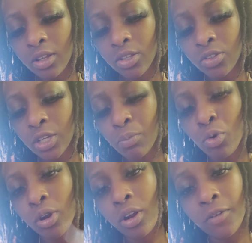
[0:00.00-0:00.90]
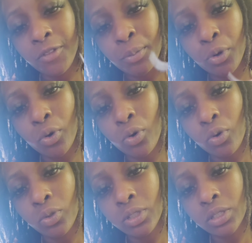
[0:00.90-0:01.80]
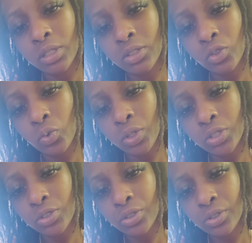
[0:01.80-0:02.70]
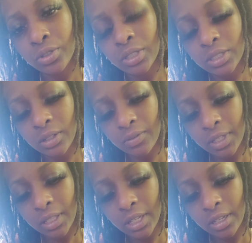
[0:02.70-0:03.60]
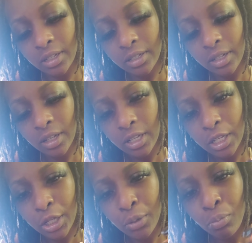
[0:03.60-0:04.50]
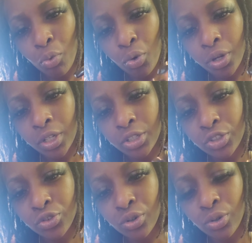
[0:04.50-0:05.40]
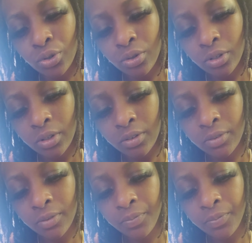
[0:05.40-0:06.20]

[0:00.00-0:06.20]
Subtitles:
you get more comfortable holding the tweezers and stuff like that, and get more in control of